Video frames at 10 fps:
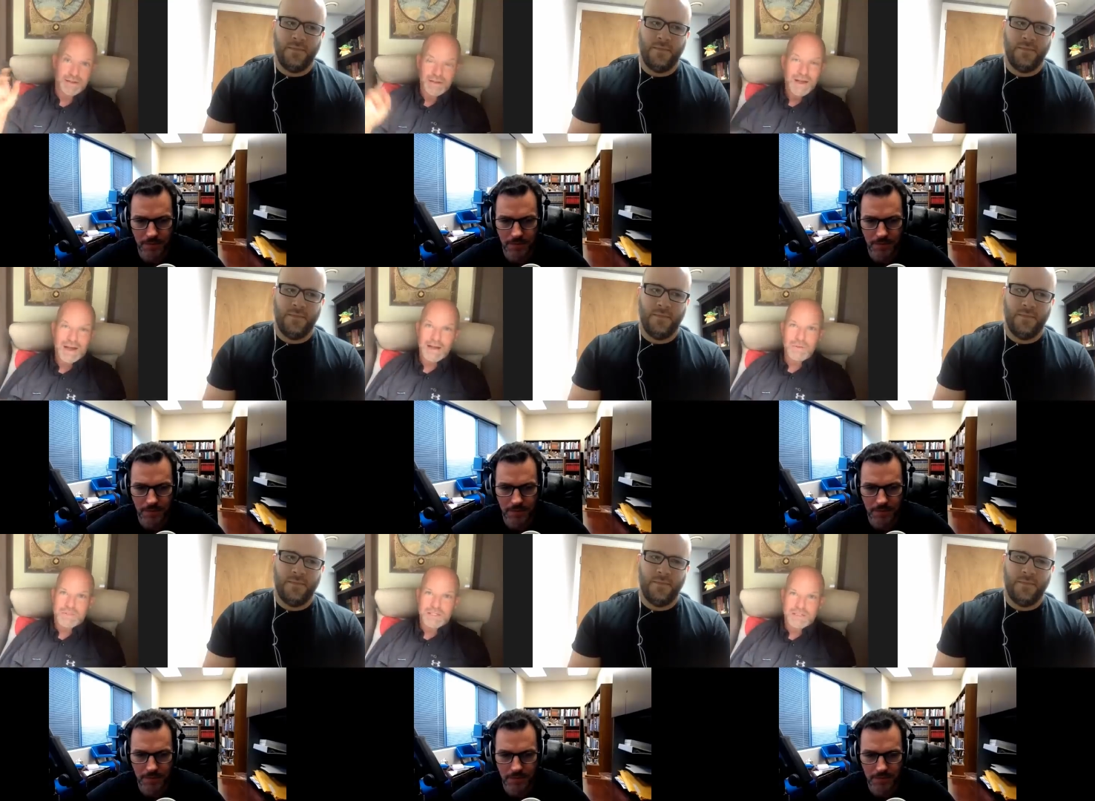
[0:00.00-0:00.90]
Speaker 1: And I
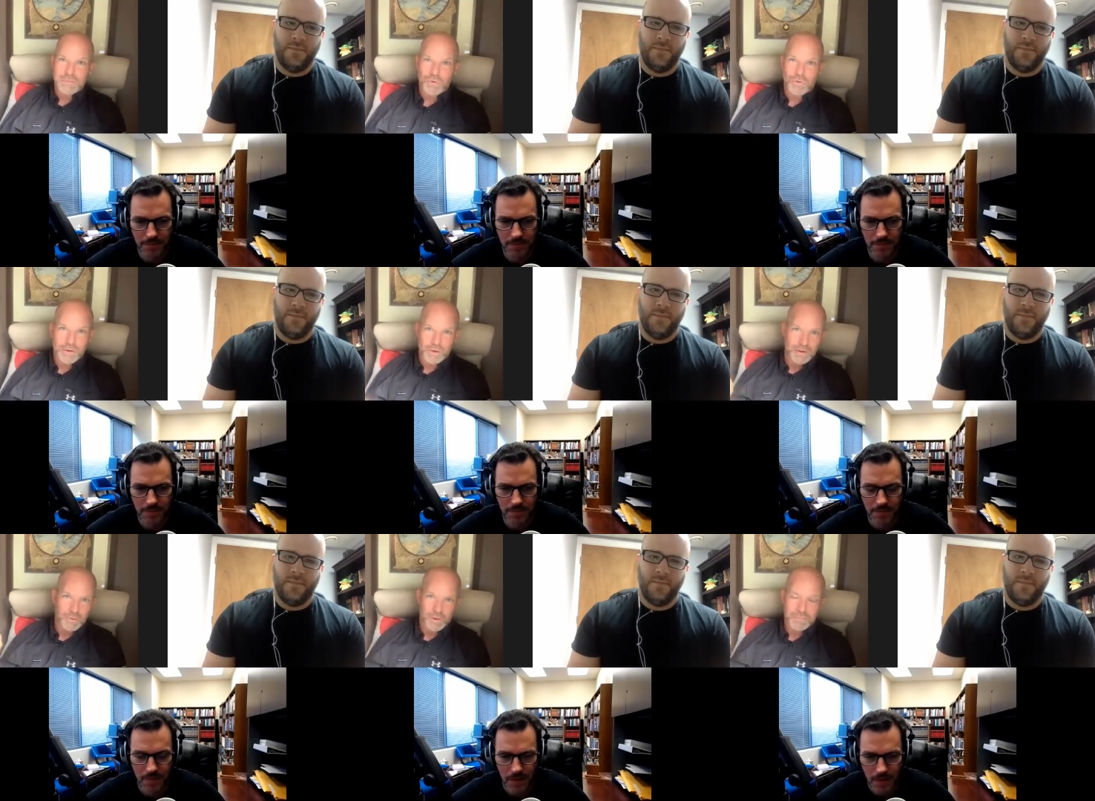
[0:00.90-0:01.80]
almost get to the point where
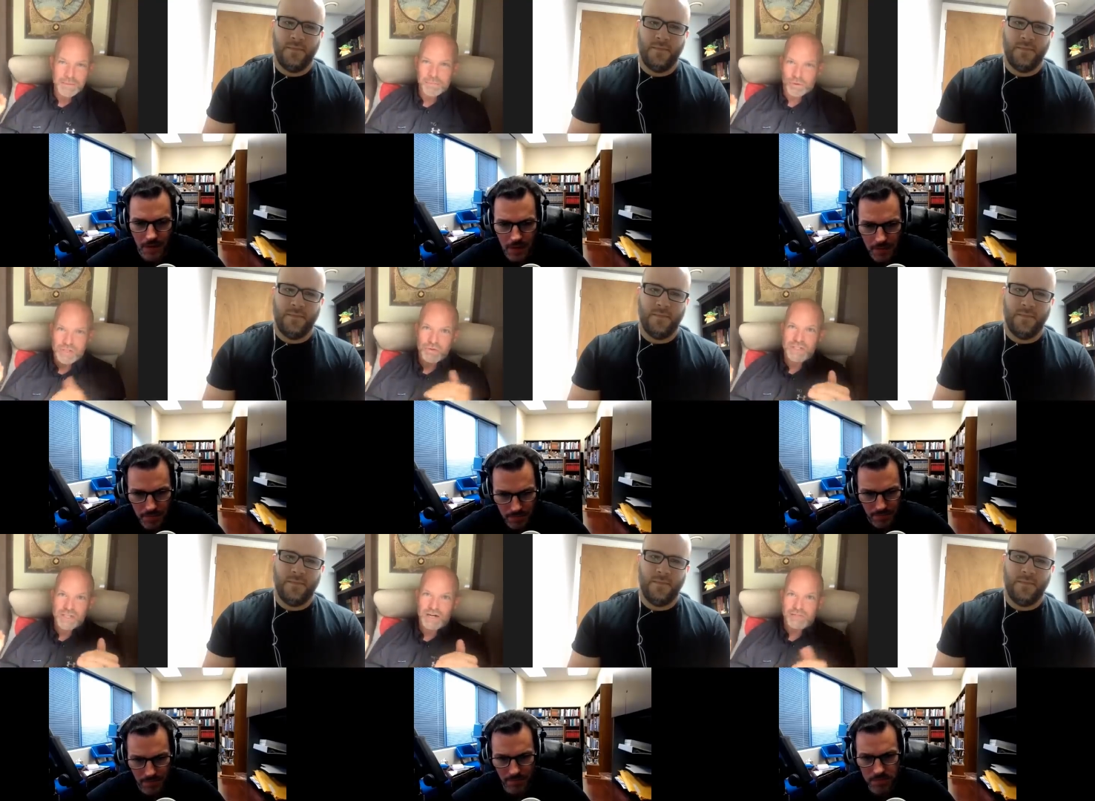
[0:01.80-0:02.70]
where people are so
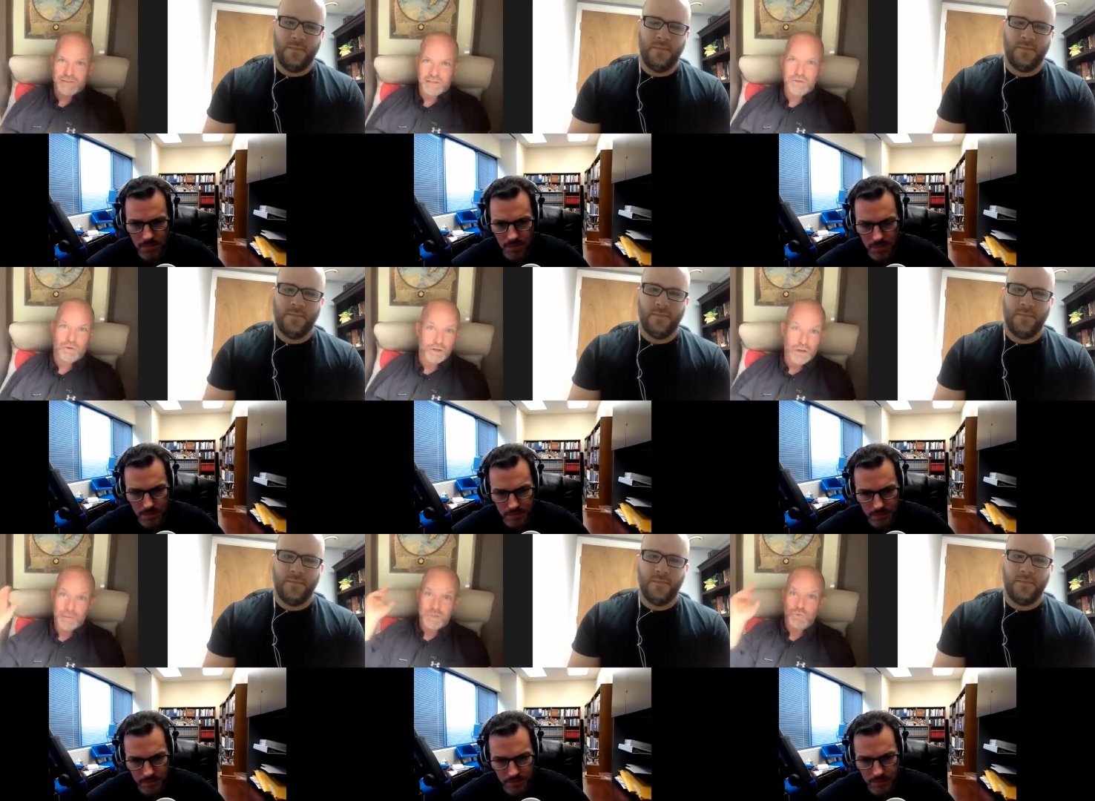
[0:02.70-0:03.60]
stuck on the literal,
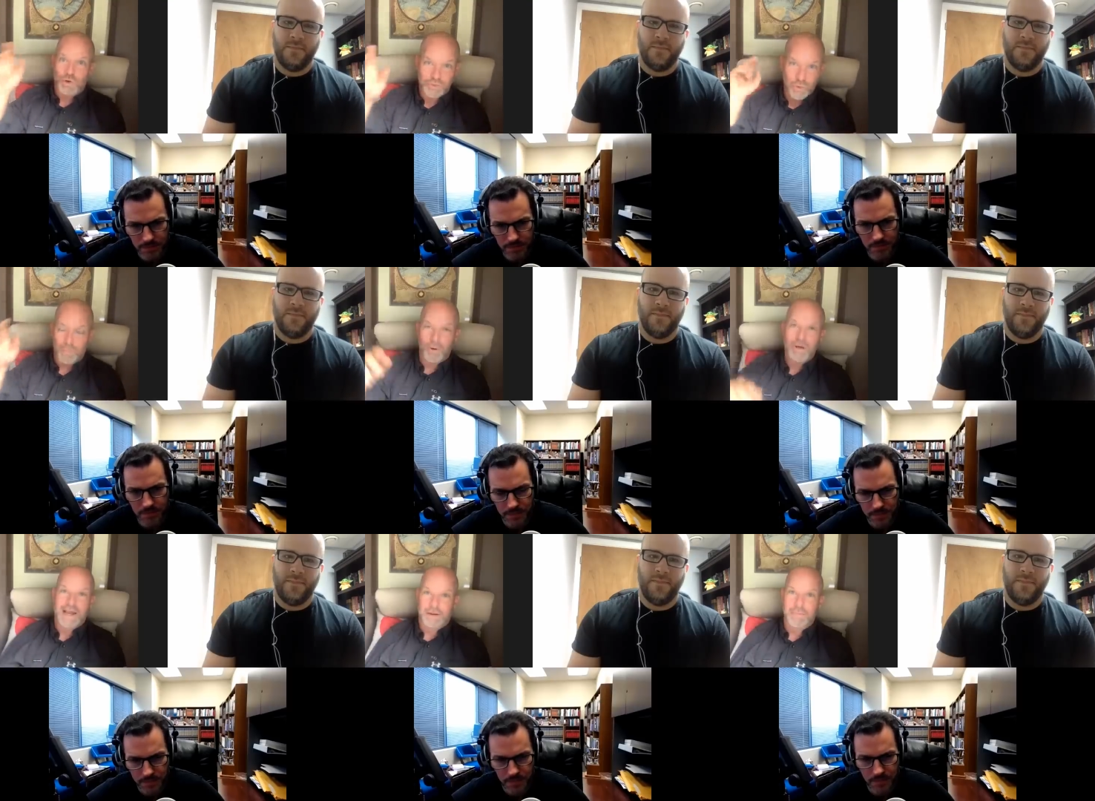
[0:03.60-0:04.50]
I almost want to throw a
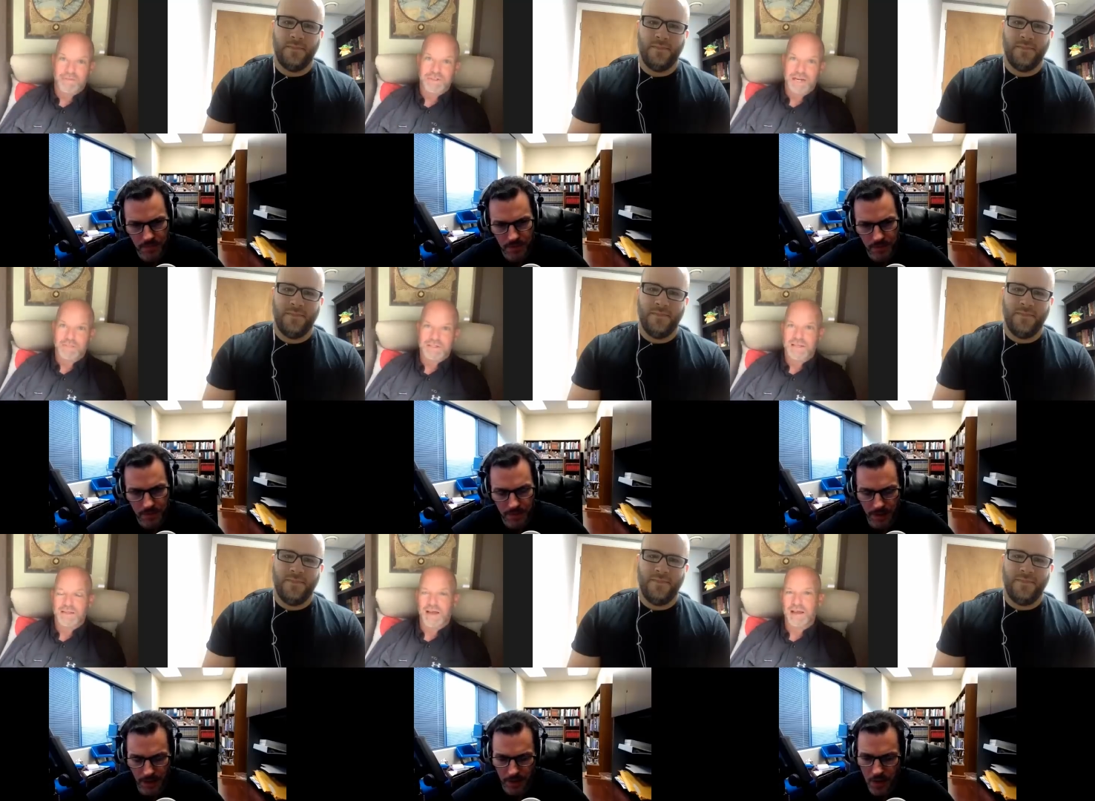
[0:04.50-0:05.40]
book at them every time they
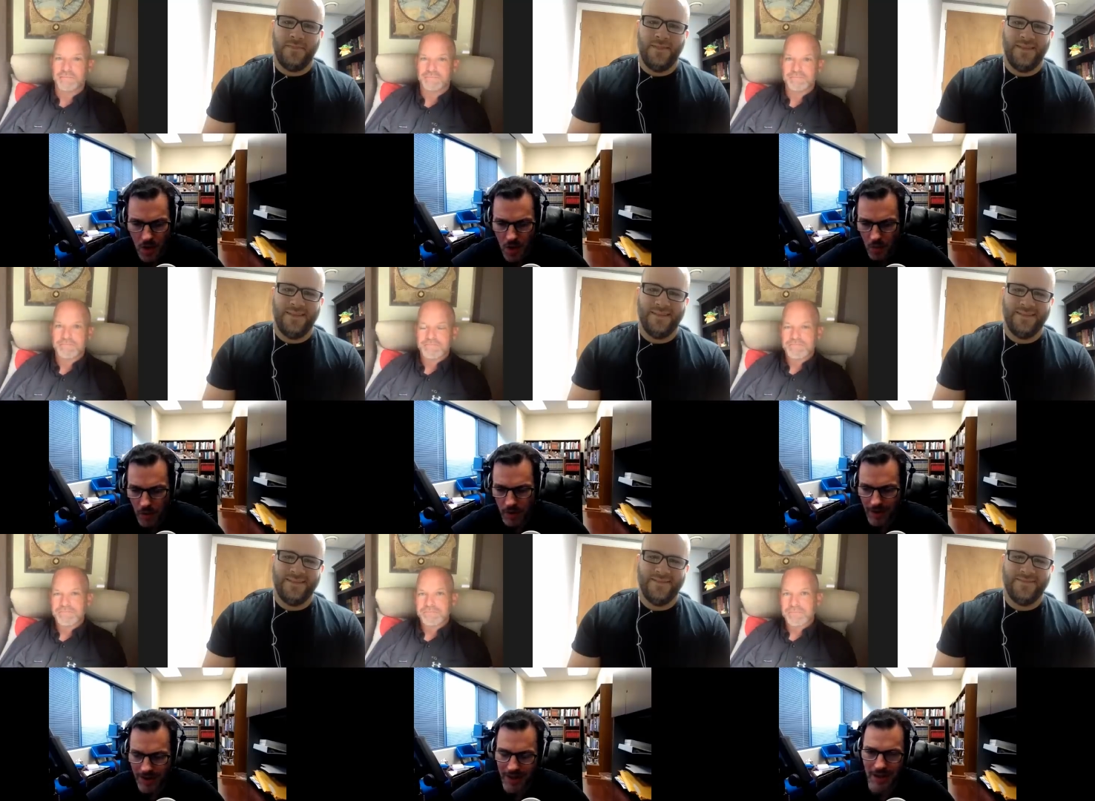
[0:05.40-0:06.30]
yeah. say that.
Speaker 2: Well,
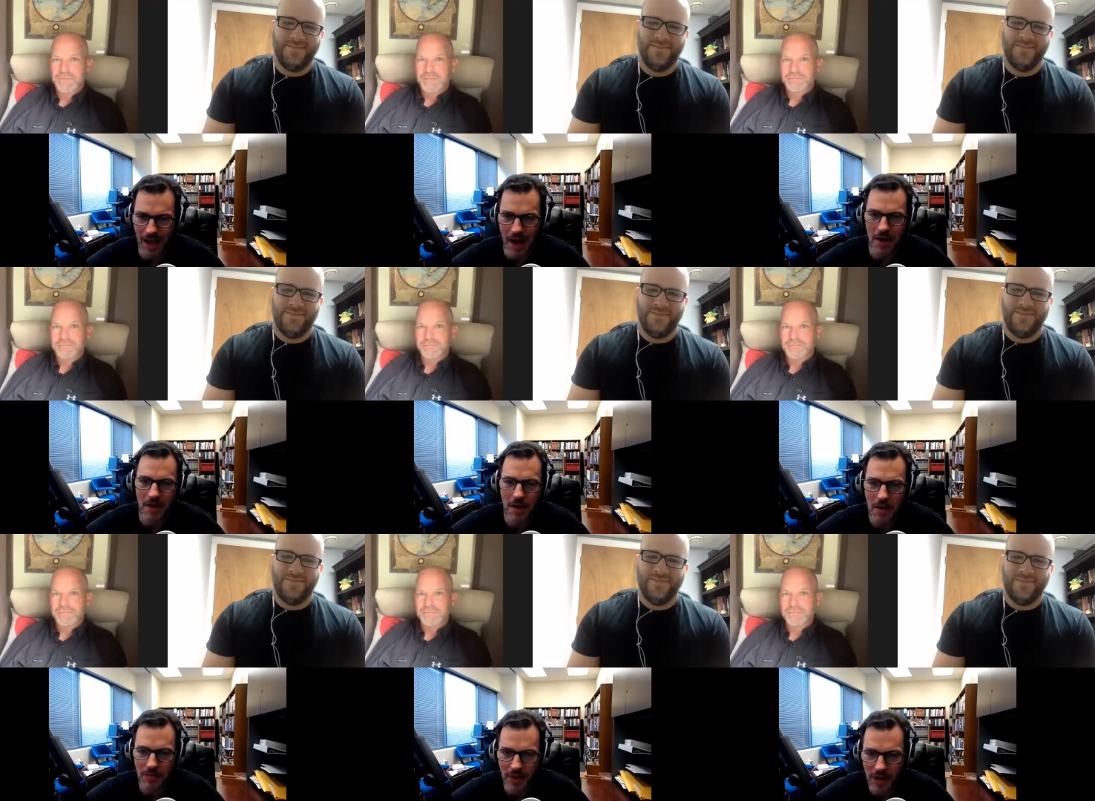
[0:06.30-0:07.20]
uh, uh,
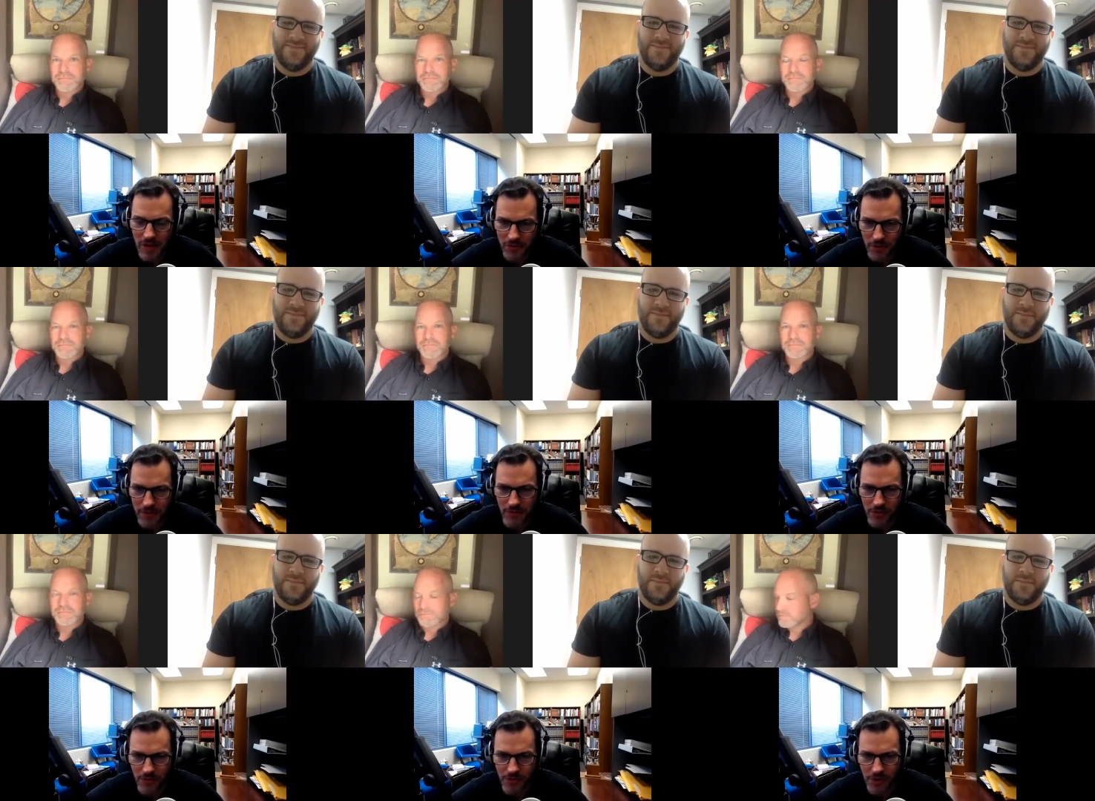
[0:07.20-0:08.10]
the history of the
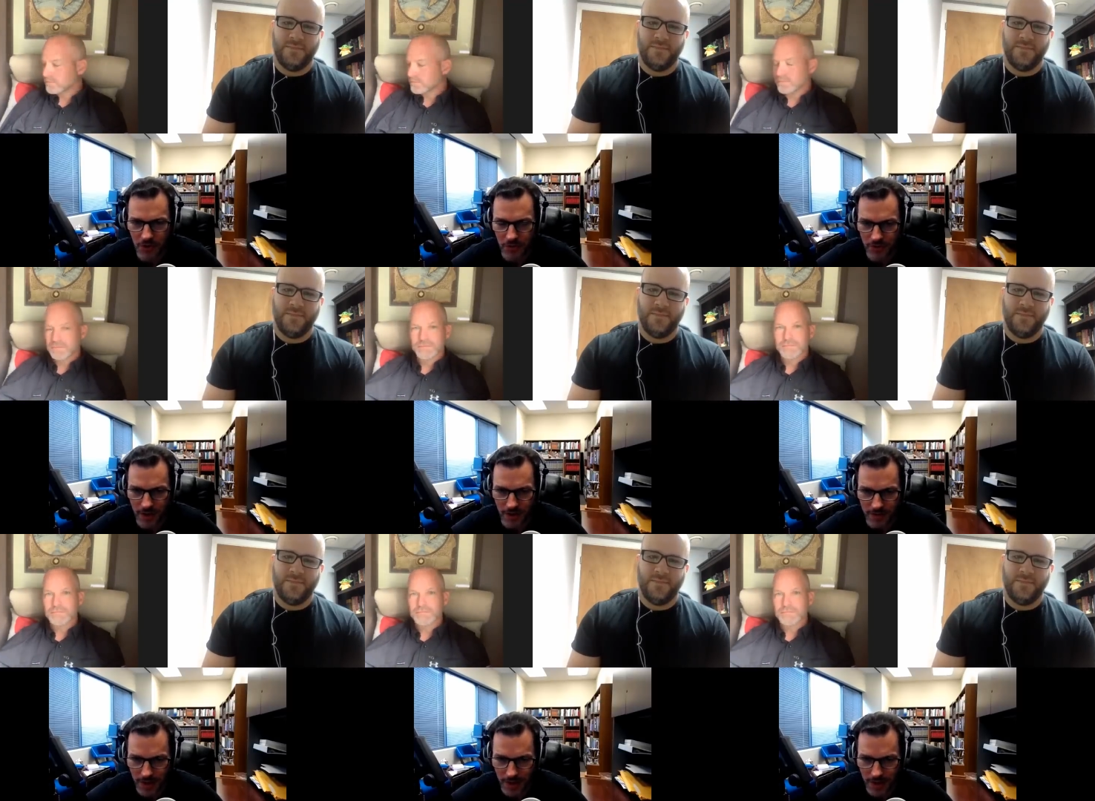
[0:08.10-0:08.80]
church shows that